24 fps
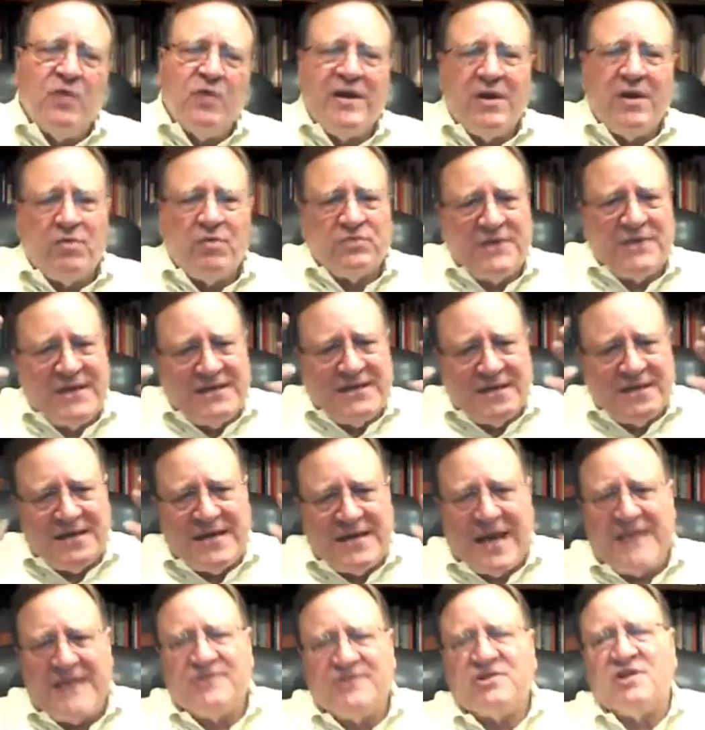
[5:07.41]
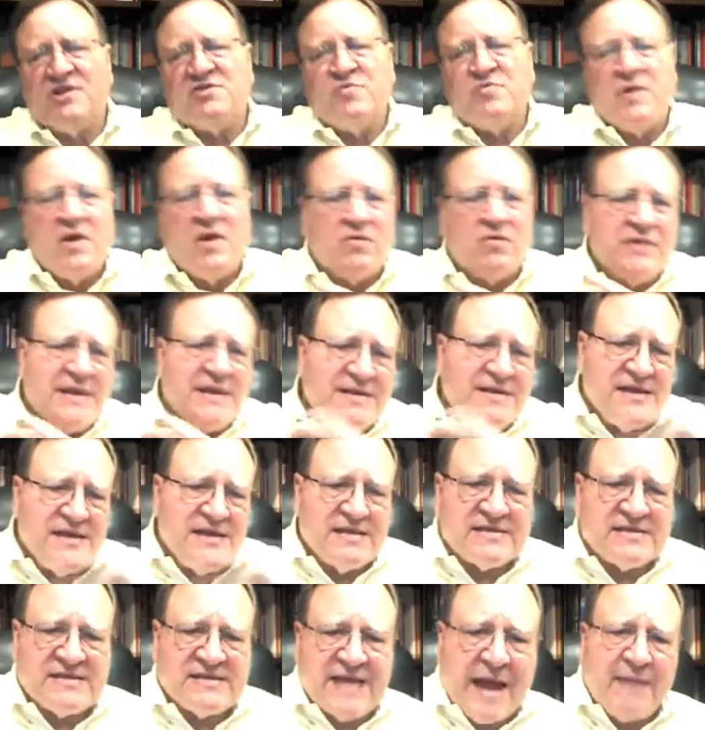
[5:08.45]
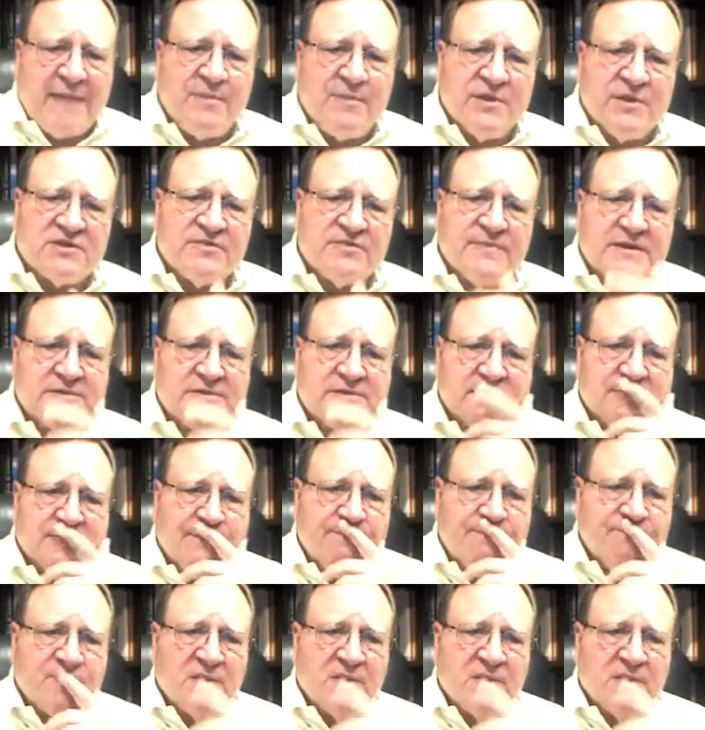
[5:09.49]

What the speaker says: We don't need the nations. We don't need the establishments.